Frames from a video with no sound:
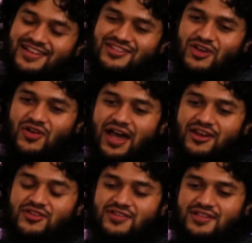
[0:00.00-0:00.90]
So I
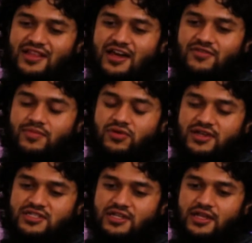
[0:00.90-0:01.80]
knew there was a lot of
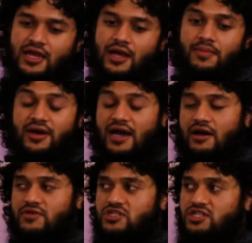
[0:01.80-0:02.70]
oppression, but
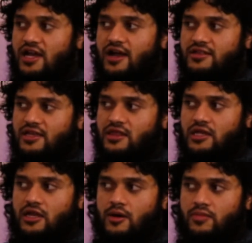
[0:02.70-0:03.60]
I was shocked at
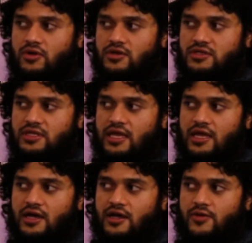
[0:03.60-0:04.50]
the numbers.
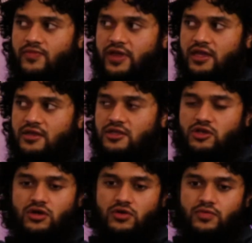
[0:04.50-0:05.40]
Like,
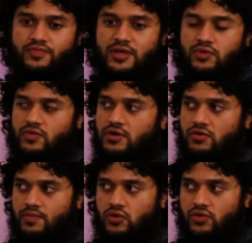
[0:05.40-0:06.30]
people were
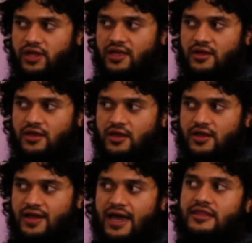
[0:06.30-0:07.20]
reporting
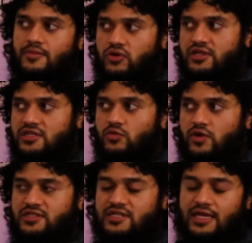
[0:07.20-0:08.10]
at the prison
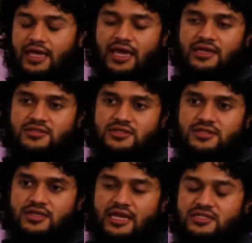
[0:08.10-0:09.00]
once
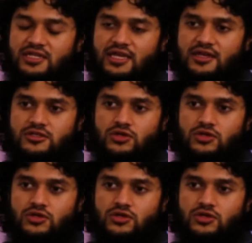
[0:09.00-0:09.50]
HTS